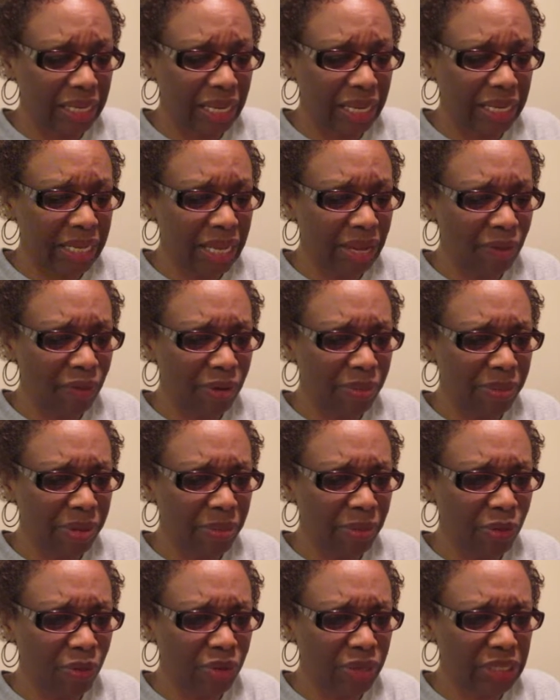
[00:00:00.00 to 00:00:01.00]
I can't
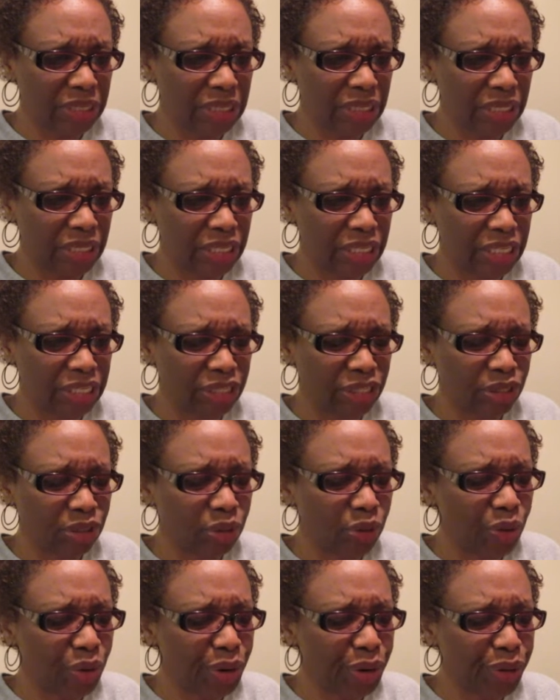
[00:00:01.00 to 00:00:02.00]
remember was it a
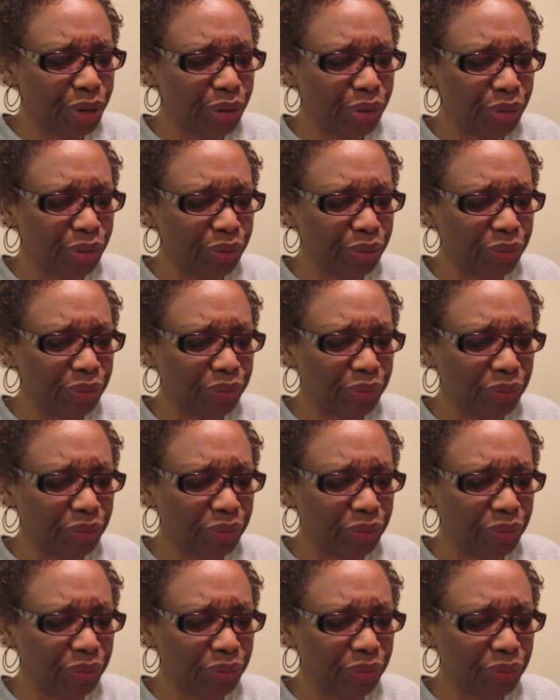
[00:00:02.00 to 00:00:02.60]
historical?